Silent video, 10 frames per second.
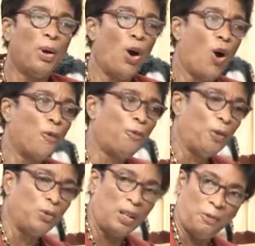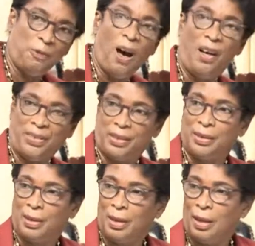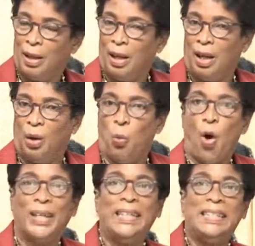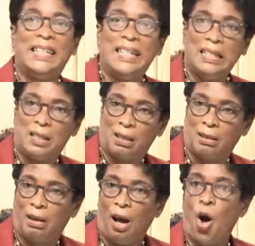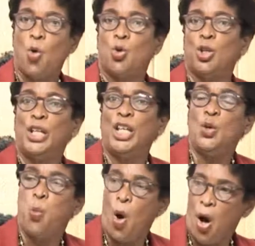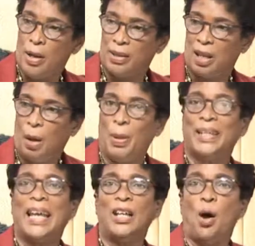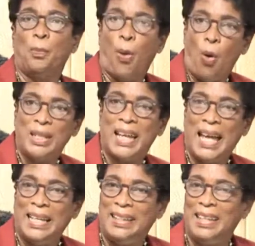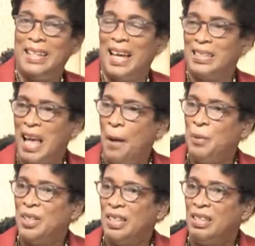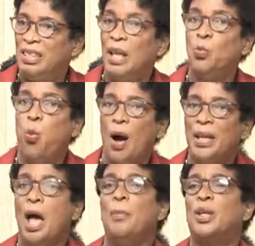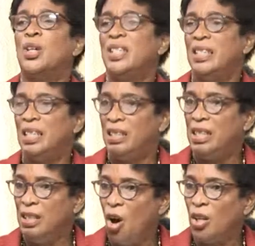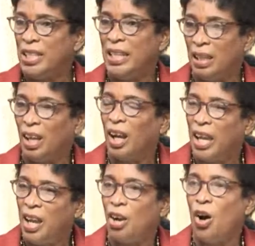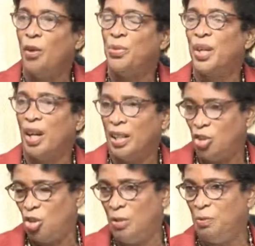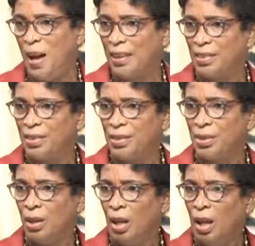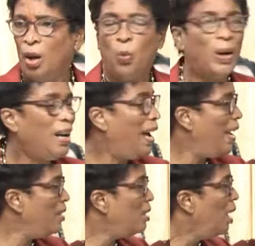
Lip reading: our founding father, what he did, how good he was, but cannot point to anything that has happened since then. Why? Because it did not take care of their hygiene factors. Whereas